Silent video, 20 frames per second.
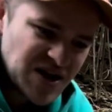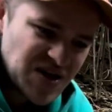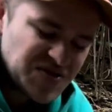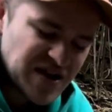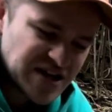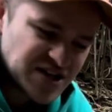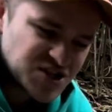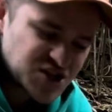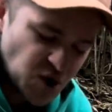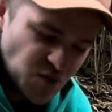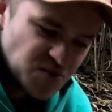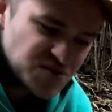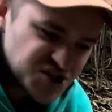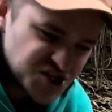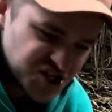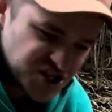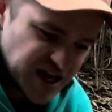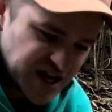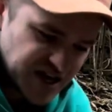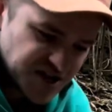that don't
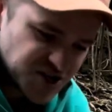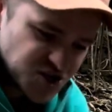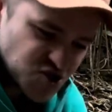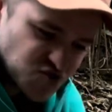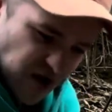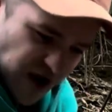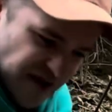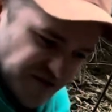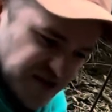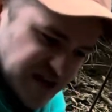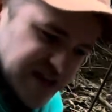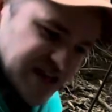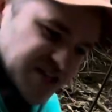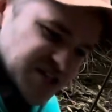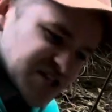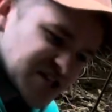change. Gravity is